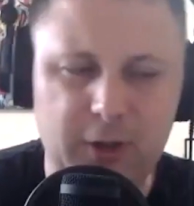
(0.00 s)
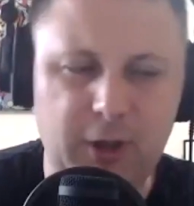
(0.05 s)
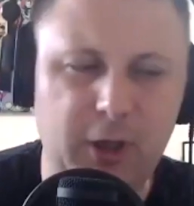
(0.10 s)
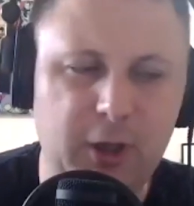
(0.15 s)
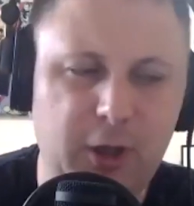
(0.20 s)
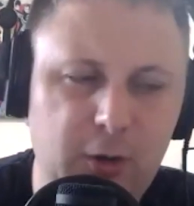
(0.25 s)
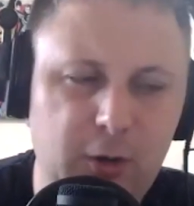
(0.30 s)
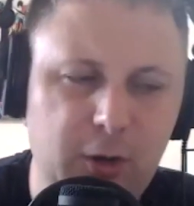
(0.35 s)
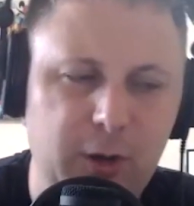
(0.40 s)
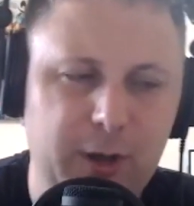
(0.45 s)

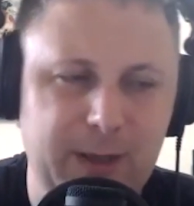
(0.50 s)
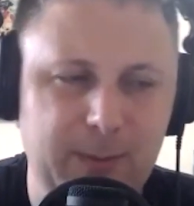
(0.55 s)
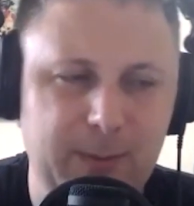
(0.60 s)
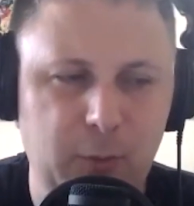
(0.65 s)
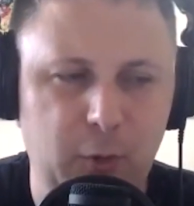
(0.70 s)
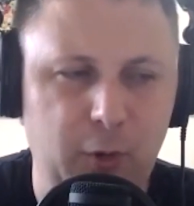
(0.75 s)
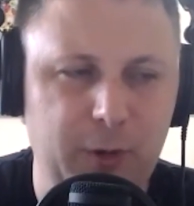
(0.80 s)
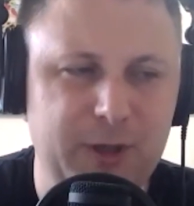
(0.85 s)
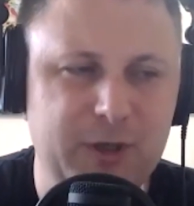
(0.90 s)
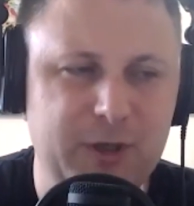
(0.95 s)
you looking
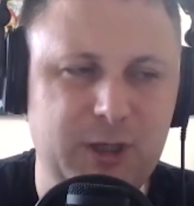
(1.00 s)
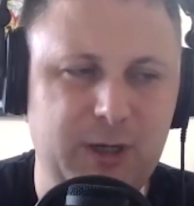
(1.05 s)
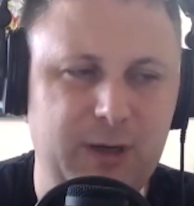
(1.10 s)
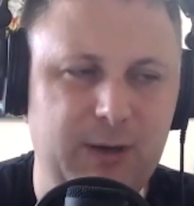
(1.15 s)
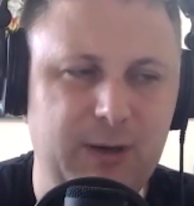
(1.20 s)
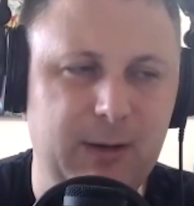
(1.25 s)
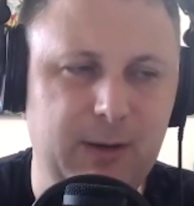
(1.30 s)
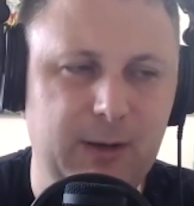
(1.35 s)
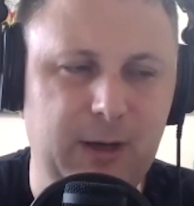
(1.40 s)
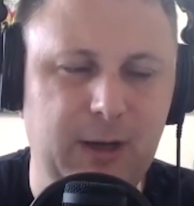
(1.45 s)
more this
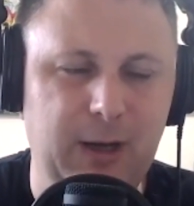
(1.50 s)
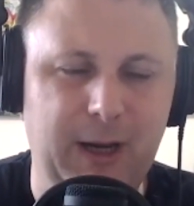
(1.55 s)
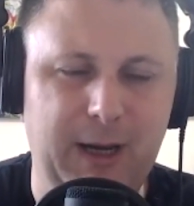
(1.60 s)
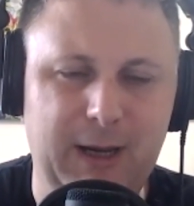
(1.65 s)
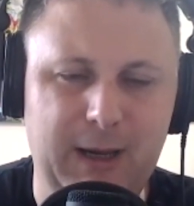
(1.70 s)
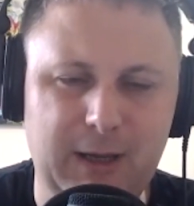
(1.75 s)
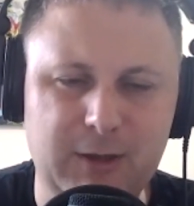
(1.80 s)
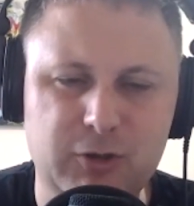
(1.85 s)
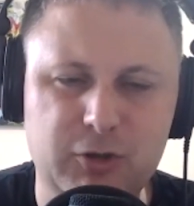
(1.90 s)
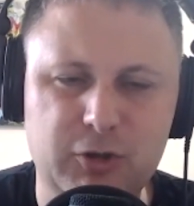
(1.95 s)
year, like
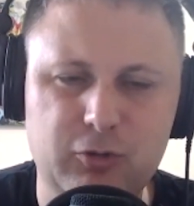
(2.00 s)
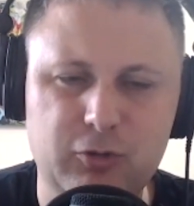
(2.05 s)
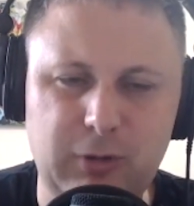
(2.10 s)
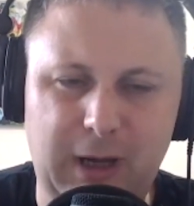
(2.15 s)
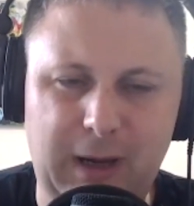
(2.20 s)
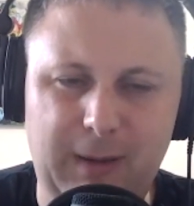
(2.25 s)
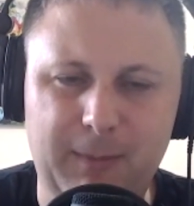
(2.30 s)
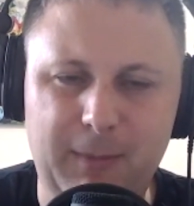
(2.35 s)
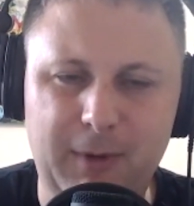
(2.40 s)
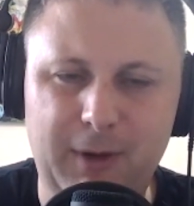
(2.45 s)

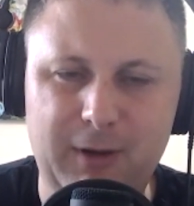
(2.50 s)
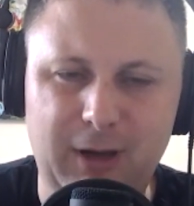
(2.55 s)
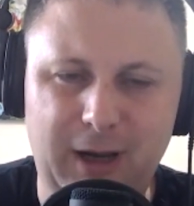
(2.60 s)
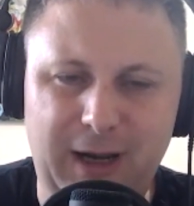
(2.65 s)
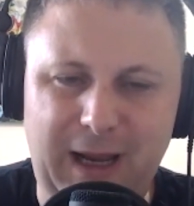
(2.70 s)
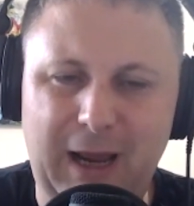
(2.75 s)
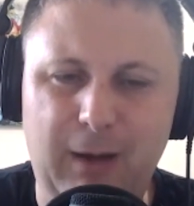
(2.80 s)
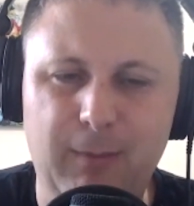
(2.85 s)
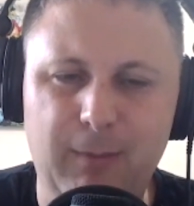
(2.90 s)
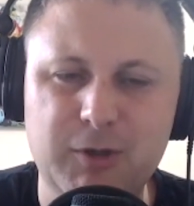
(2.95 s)

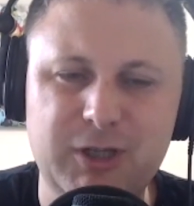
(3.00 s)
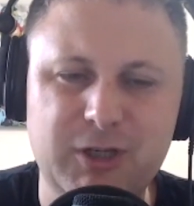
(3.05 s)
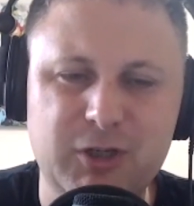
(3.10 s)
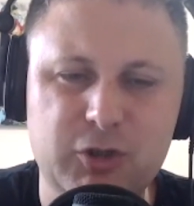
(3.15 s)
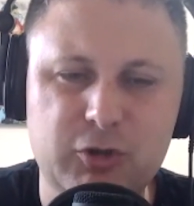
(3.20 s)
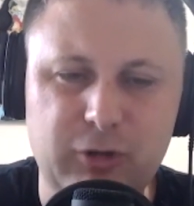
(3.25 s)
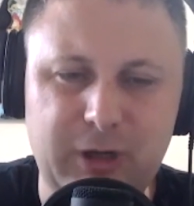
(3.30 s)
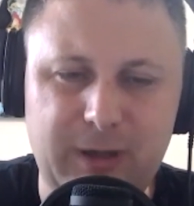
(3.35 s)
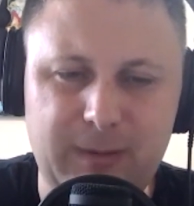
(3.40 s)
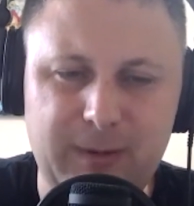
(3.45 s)
how much they're
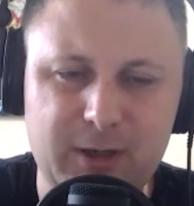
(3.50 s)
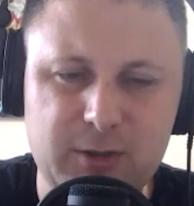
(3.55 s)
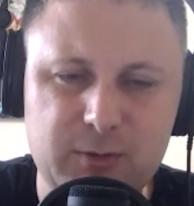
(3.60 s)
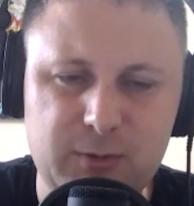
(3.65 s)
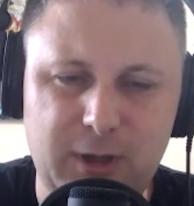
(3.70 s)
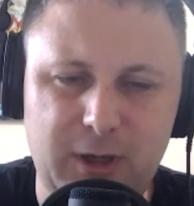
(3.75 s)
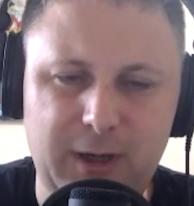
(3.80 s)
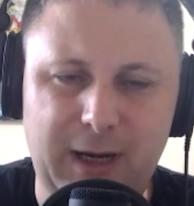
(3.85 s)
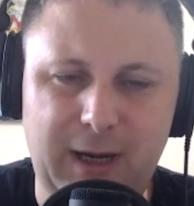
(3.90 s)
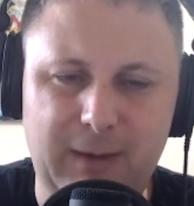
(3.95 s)
streaming as
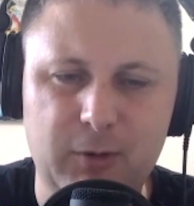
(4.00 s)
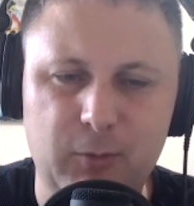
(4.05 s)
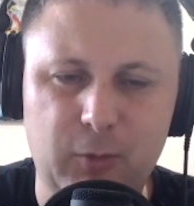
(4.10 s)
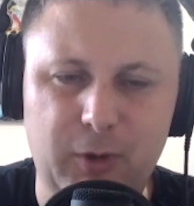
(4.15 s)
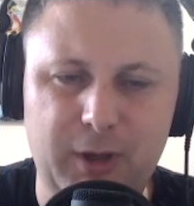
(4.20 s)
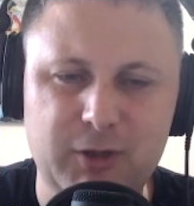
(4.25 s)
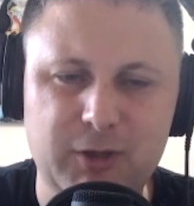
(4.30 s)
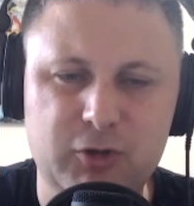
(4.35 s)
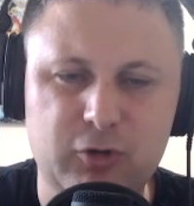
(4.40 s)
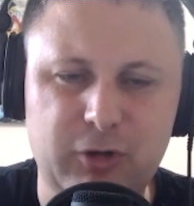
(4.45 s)
well, and how many
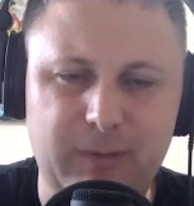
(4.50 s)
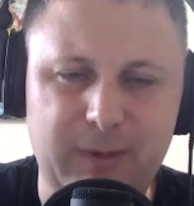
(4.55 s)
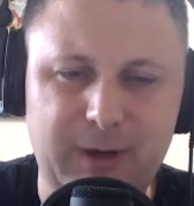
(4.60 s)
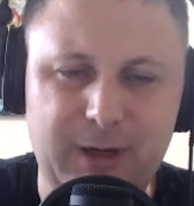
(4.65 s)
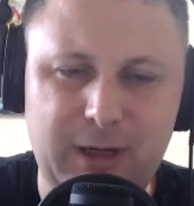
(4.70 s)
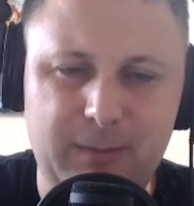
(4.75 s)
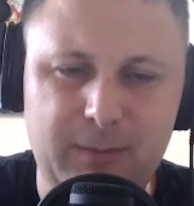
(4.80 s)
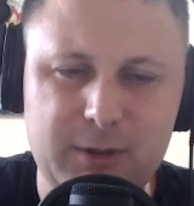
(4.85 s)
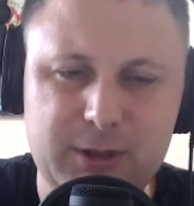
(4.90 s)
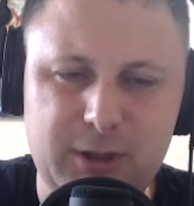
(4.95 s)
what their streaming
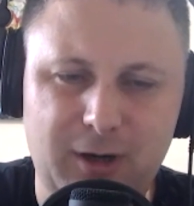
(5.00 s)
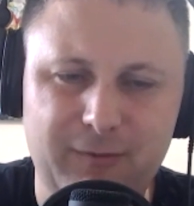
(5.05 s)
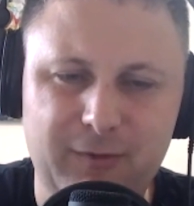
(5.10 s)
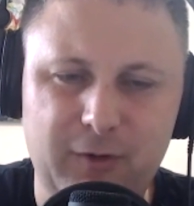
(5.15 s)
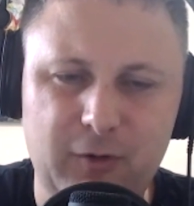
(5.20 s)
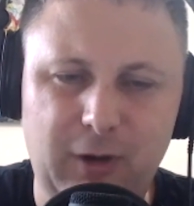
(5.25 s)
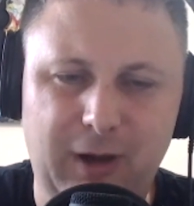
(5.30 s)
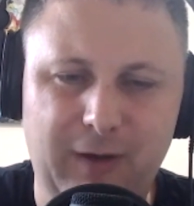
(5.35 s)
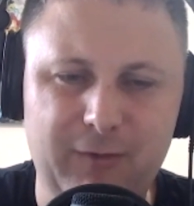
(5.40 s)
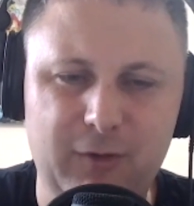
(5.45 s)
numbers are?
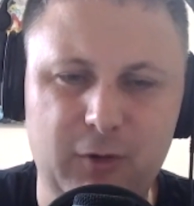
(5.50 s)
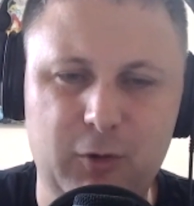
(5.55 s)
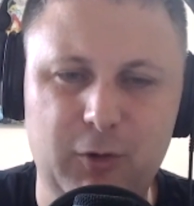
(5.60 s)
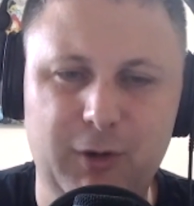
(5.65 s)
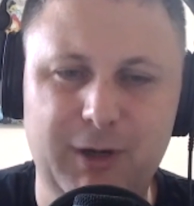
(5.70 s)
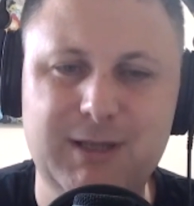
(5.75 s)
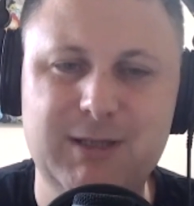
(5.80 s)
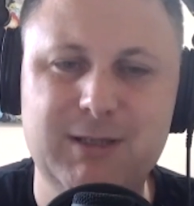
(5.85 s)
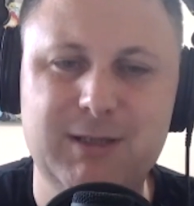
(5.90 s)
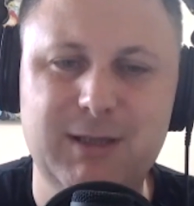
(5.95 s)
Have you
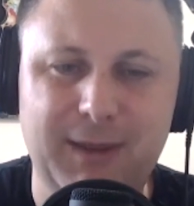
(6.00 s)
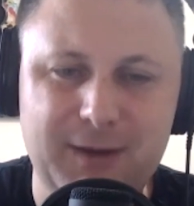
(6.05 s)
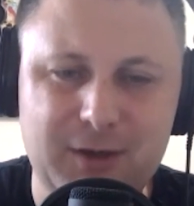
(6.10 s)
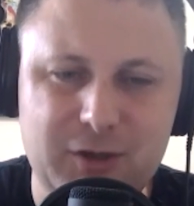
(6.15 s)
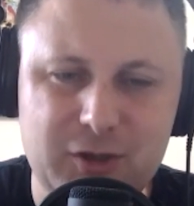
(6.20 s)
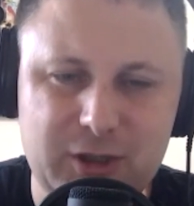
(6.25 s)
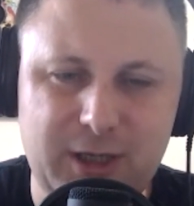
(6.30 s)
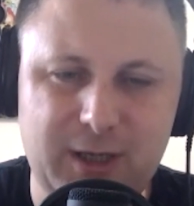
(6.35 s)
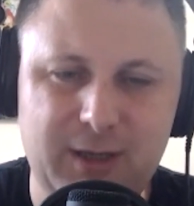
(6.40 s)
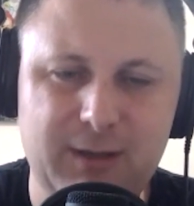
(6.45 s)
gone into that
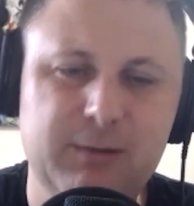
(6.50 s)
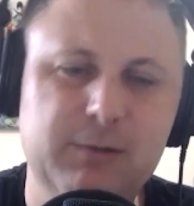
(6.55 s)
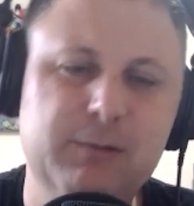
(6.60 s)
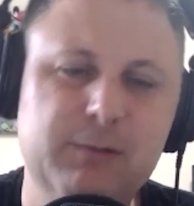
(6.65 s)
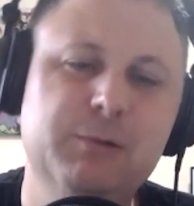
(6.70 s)
this year?